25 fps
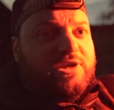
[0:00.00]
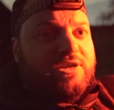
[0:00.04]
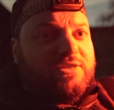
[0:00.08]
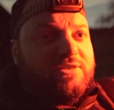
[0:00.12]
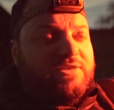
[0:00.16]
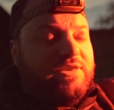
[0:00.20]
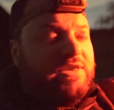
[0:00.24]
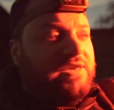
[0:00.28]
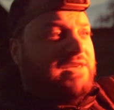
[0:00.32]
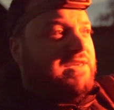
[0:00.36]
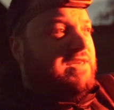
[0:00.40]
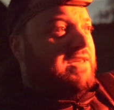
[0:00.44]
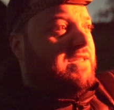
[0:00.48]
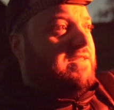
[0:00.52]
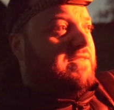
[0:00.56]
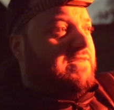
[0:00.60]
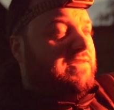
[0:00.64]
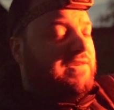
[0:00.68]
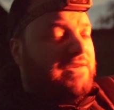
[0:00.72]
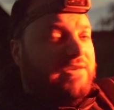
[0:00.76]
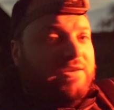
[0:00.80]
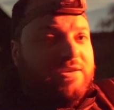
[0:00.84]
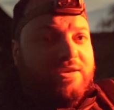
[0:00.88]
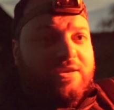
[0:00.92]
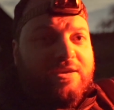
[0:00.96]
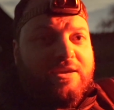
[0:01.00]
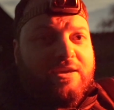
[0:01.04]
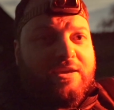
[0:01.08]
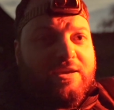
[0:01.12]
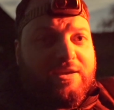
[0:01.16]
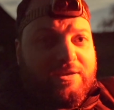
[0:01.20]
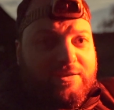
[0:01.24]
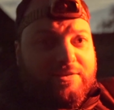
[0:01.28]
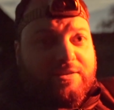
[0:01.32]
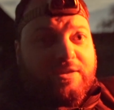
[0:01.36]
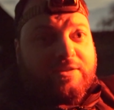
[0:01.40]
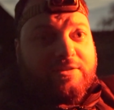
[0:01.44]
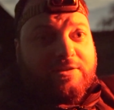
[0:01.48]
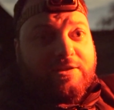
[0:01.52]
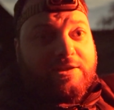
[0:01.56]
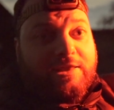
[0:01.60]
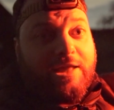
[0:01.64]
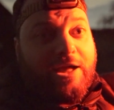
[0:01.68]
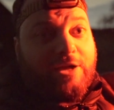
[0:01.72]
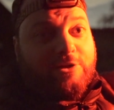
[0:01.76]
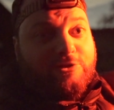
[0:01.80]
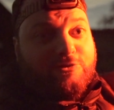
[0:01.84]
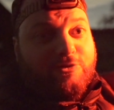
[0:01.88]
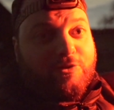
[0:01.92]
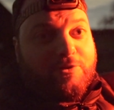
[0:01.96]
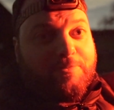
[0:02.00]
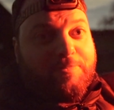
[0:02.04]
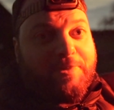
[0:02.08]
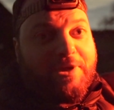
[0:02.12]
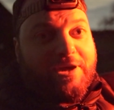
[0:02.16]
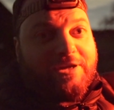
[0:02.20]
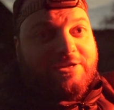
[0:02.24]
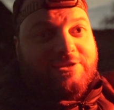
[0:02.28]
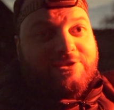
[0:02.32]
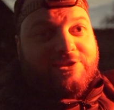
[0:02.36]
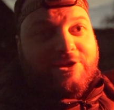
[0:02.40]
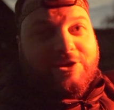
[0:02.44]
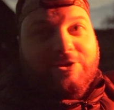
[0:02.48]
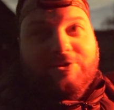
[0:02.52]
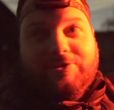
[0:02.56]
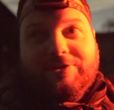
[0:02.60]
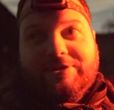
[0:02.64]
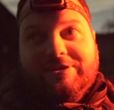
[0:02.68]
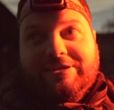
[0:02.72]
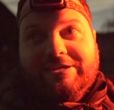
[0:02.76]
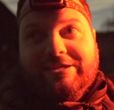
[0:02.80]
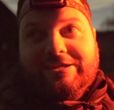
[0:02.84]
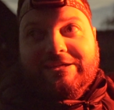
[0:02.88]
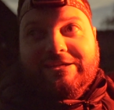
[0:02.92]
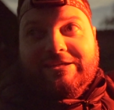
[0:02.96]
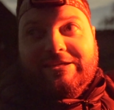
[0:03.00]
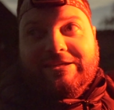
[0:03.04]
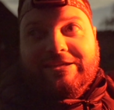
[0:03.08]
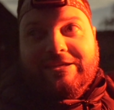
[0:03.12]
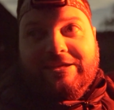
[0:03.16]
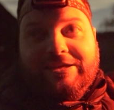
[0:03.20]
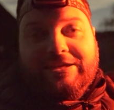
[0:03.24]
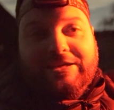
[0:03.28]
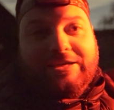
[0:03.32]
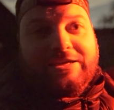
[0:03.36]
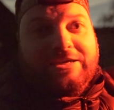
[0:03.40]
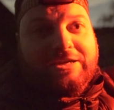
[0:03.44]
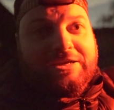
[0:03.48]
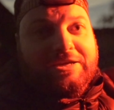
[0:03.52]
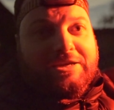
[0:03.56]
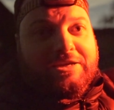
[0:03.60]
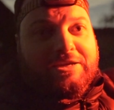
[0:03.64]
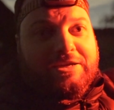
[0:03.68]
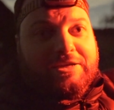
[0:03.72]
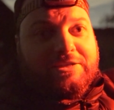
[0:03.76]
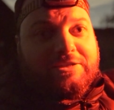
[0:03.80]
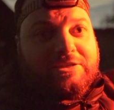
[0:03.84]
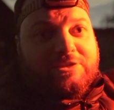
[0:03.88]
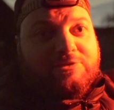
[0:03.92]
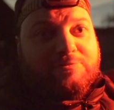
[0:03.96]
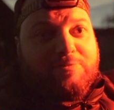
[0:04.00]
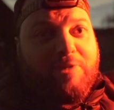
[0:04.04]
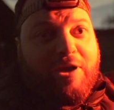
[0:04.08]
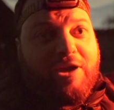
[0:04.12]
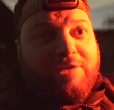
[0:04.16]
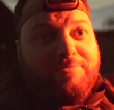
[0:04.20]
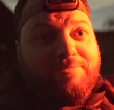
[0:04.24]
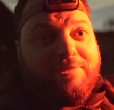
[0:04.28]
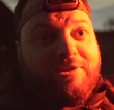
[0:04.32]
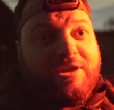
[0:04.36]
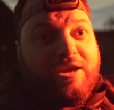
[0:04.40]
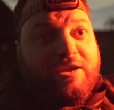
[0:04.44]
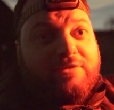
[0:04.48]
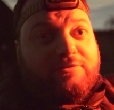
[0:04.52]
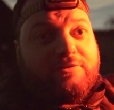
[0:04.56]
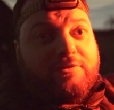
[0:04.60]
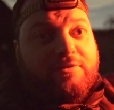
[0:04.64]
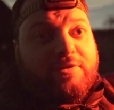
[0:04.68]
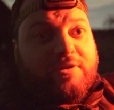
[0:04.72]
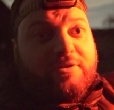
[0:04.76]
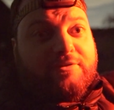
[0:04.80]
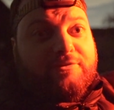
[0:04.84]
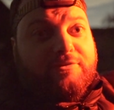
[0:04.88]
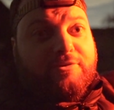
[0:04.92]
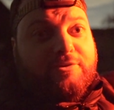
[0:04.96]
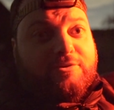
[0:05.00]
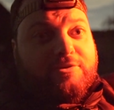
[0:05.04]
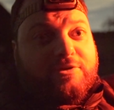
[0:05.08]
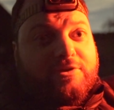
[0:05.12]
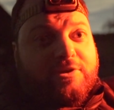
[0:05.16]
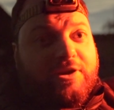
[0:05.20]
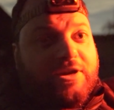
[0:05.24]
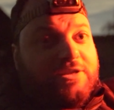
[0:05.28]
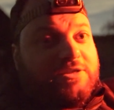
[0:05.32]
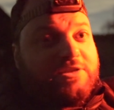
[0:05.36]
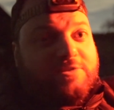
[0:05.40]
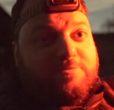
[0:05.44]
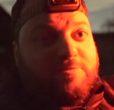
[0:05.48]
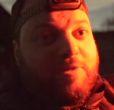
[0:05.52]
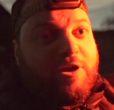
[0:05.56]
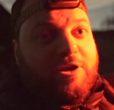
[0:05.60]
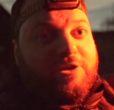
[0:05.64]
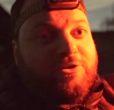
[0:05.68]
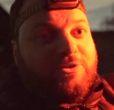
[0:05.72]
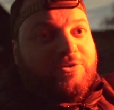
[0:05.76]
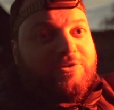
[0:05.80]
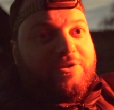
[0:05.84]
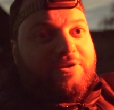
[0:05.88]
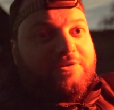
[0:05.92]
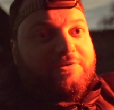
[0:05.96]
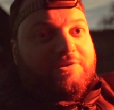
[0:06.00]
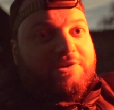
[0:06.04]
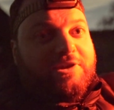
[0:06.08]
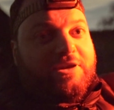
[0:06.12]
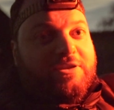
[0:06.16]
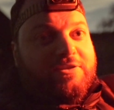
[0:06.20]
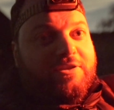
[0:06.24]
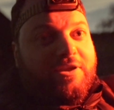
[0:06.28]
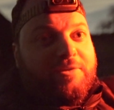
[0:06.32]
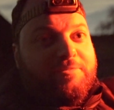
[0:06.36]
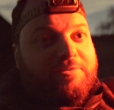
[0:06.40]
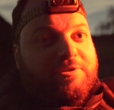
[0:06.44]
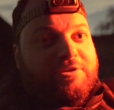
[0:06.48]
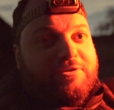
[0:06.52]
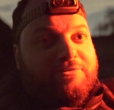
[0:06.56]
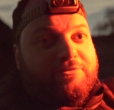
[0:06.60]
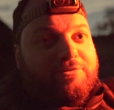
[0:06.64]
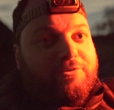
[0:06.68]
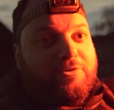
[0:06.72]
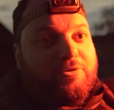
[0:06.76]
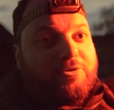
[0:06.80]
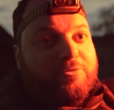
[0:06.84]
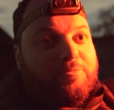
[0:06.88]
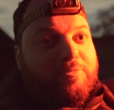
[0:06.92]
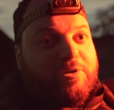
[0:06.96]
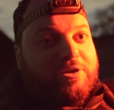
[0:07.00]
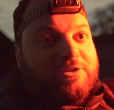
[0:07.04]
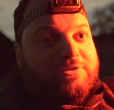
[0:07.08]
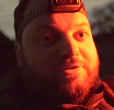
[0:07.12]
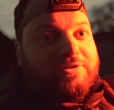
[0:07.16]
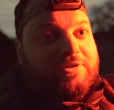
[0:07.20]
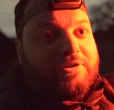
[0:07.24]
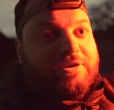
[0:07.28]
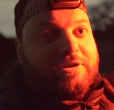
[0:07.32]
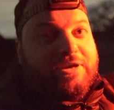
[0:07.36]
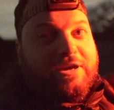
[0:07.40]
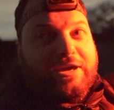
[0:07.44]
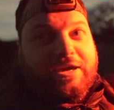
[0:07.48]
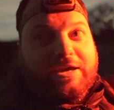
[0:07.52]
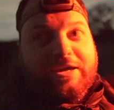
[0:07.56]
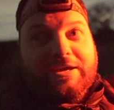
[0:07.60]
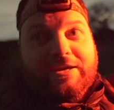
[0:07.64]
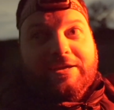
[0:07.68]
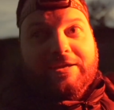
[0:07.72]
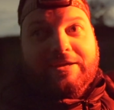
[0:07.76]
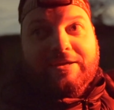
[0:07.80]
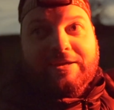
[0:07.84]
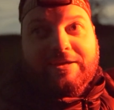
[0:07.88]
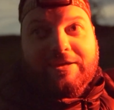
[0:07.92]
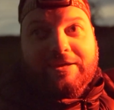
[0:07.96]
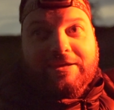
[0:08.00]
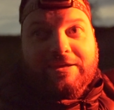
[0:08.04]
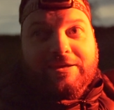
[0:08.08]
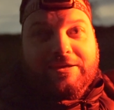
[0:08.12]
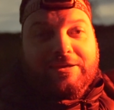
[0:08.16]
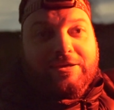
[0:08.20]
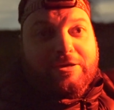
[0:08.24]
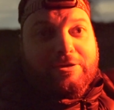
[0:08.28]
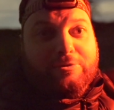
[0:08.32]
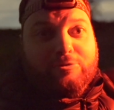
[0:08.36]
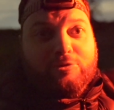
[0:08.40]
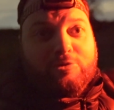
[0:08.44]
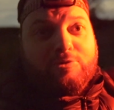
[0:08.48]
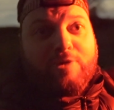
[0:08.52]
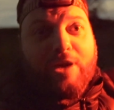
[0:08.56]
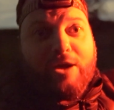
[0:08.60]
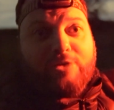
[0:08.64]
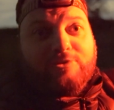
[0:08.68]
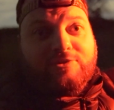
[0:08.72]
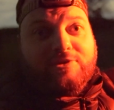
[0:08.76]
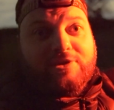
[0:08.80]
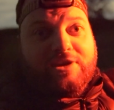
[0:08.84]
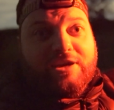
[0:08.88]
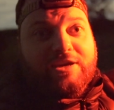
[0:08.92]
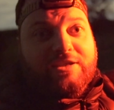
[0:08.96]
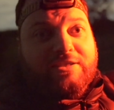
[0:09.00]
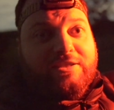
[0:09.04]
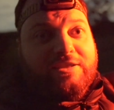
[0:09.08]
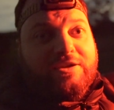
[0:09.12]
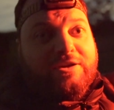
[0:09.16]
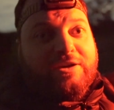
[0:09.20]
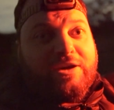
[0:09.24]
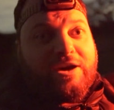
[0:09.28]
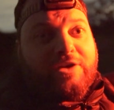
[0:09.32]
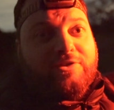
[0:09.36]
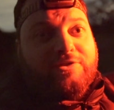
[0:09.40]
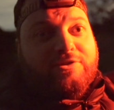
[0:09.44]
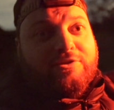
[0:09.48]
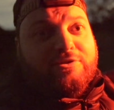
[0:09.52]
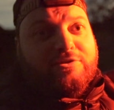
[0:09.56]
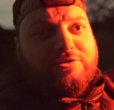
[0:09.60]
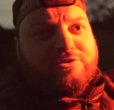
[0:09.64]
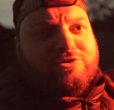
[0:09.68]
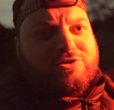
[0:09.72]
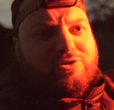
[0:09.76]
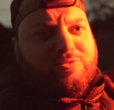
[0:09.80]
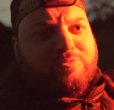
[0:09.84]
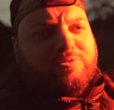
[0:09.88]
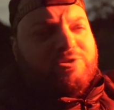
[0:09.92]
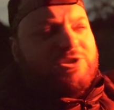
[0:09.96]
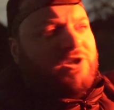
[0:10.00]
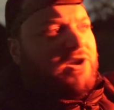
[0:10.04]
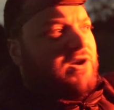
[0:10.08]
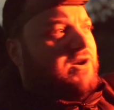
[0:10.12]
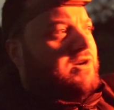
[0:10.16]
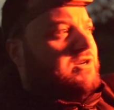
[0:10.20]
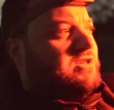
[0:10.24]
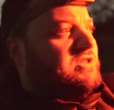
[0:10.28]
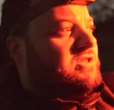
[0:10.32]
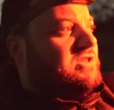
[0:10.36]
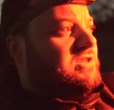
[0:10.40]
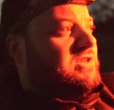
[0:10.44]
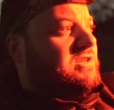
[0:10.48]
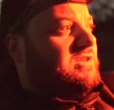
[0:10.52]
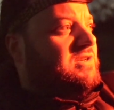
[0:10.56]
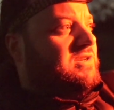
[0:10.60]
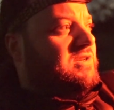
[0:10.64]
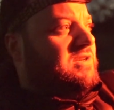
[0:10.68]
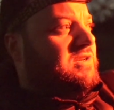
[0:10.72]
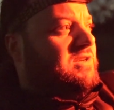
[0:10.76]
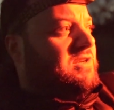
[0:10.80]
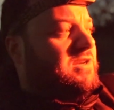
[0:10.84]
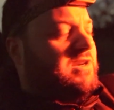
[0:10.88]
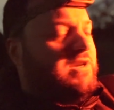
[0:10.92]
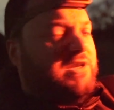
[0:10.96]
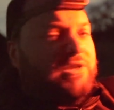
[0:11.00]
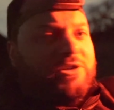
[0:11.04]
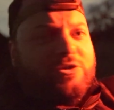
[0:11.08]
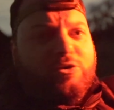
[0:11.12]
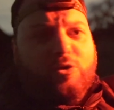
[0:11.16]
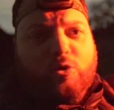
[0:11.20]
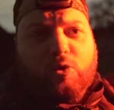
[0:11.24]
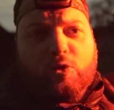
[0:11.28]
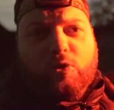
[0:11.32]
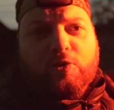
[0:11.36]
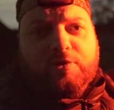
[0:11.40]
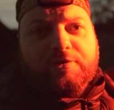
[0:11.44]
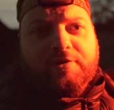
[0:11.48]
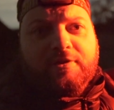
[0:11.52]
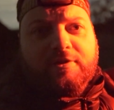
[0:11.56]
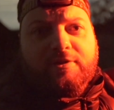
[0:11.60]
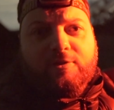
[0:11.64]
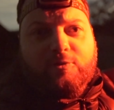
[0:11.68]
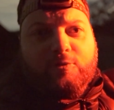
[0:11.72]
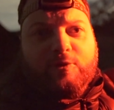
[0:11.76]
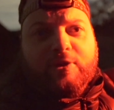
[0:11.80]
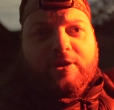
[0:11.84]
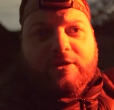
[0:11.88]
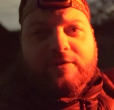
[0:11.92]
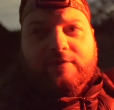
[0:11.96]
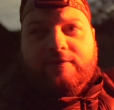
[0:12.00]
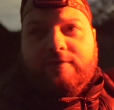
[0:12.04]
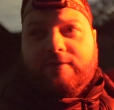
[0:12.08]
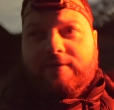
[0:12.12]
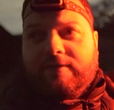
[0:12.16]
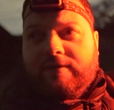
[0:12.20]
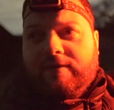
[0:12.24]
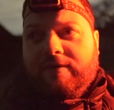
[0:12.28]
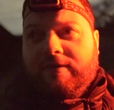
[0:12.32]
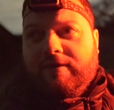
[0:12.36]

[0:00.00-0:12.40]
I think. And uh, then the clouds were back. So uh, this might be everything for tonight. This might not even end up in a vlog. But uh, hey, we're out again under some stars, in the cold, in the wind.